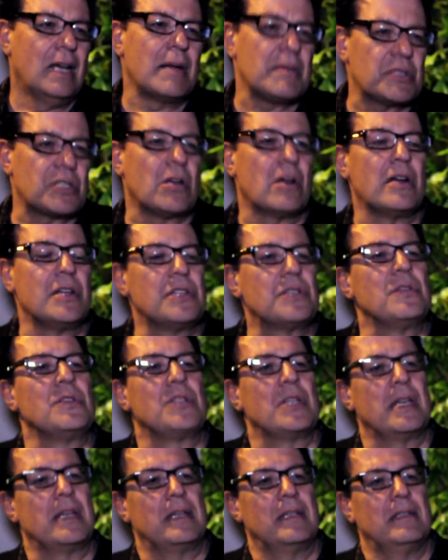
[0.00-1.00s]
I'm sorry,
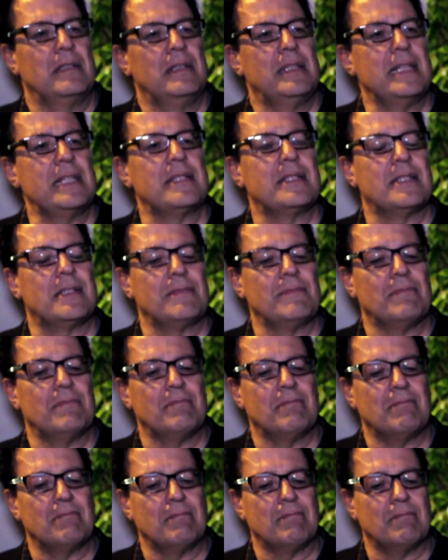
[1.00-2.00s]
Susanna. That's,
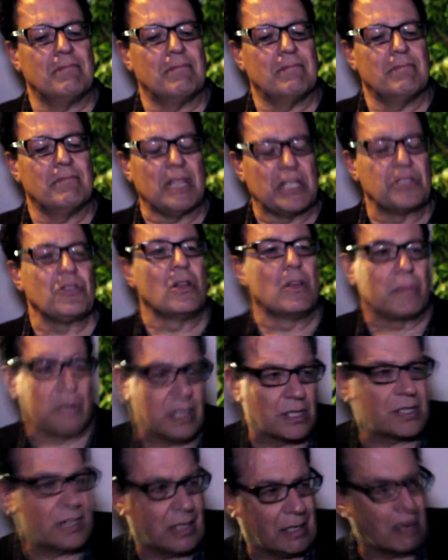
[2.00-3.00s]
that's all I'm
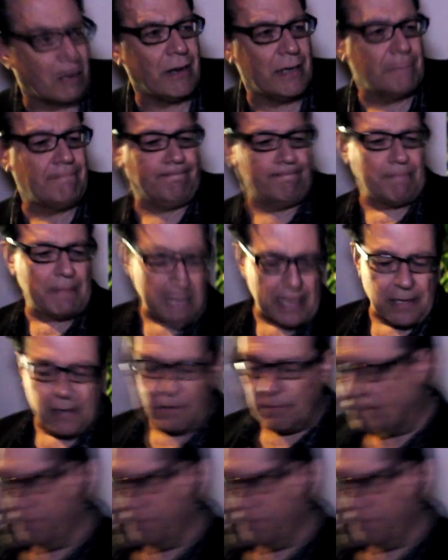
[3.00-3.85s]
going to say, all right? Thank you.